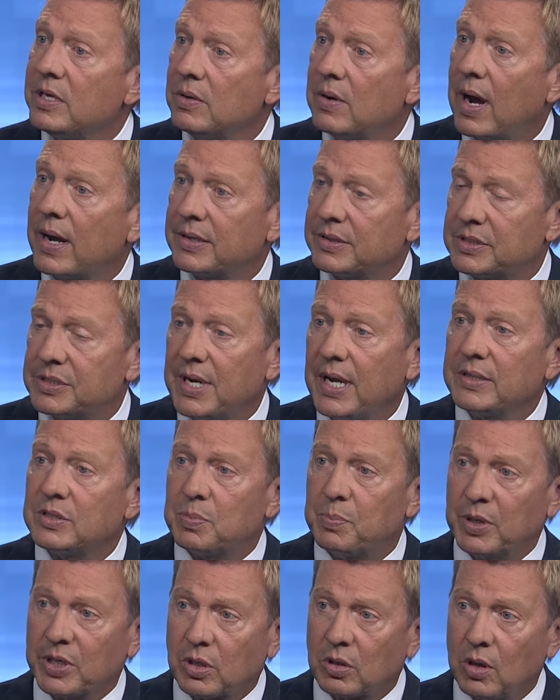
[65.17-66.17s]
in the United
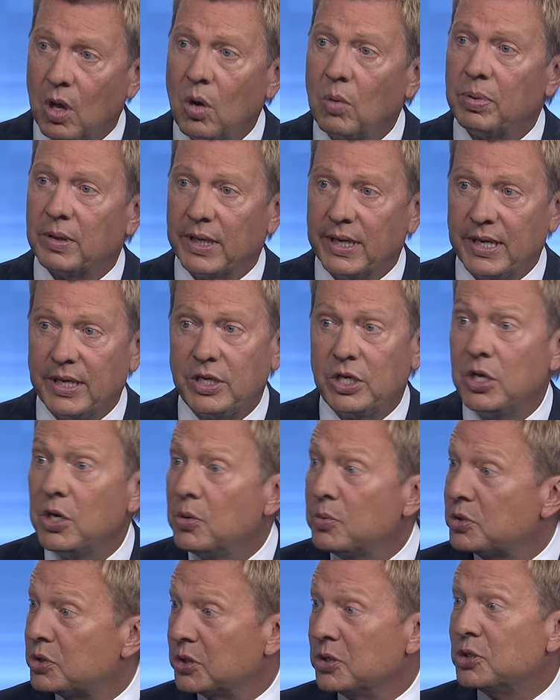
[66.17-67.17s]
States, but globally.
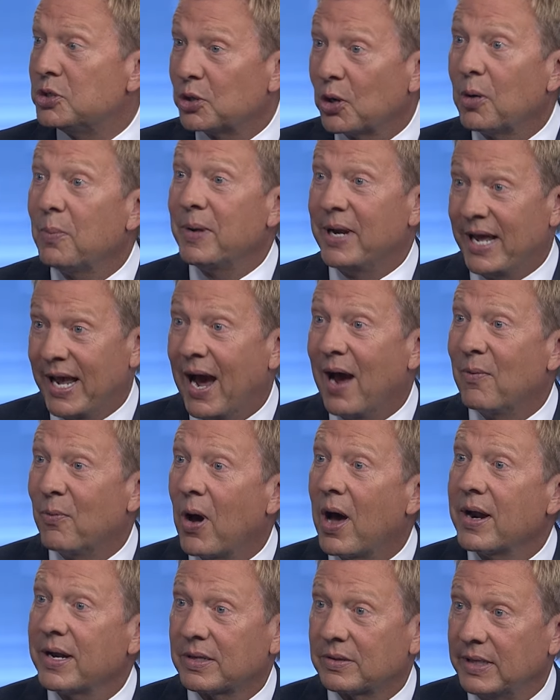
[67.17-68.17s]
Huge in Germany,
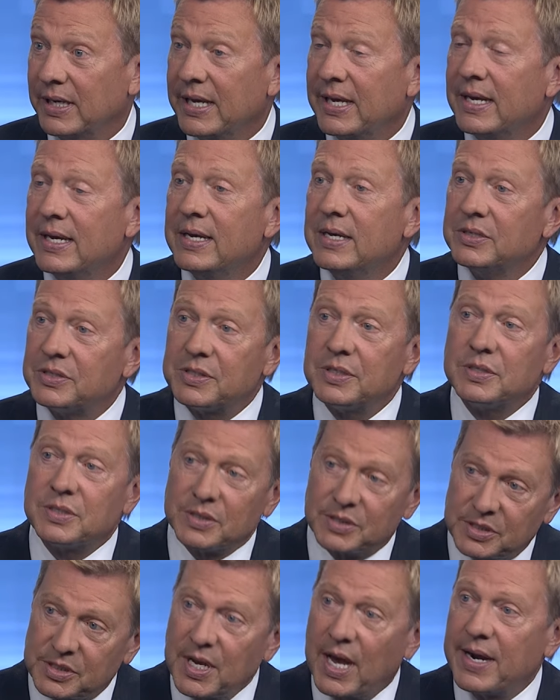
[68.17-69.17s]
ironically, really?
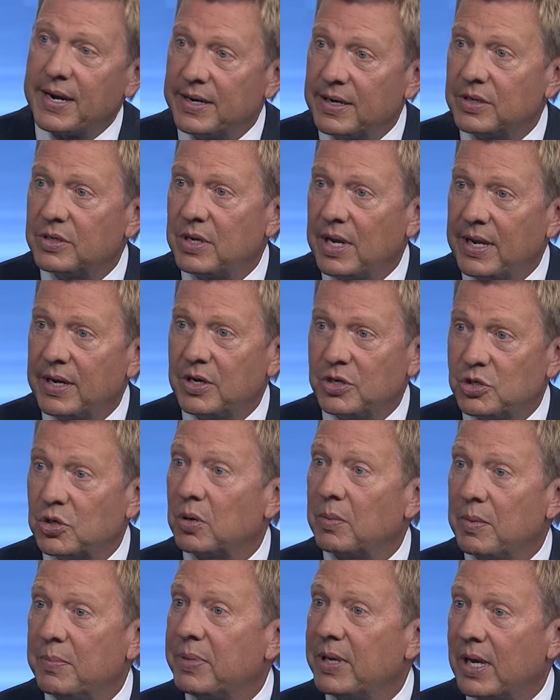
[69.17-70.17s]
since it's set in a, in a
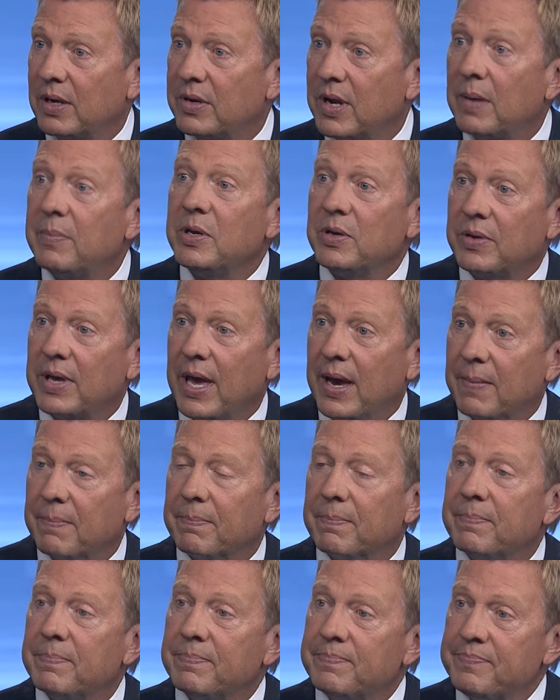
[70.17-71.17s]
German POW
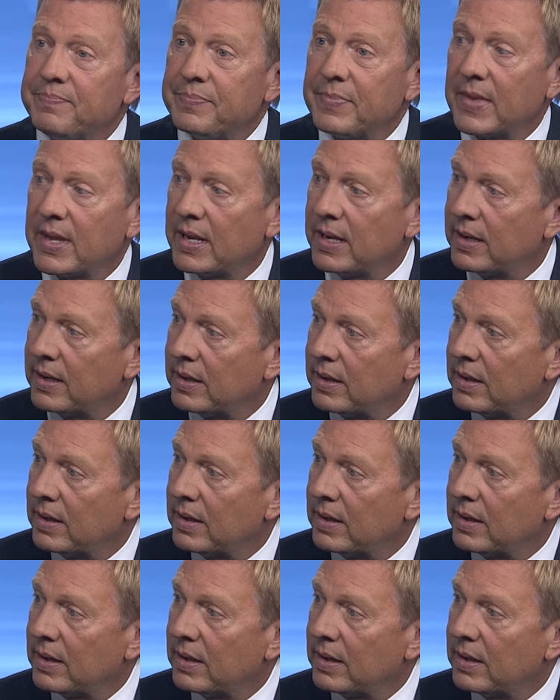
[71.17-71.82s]
camp. But he was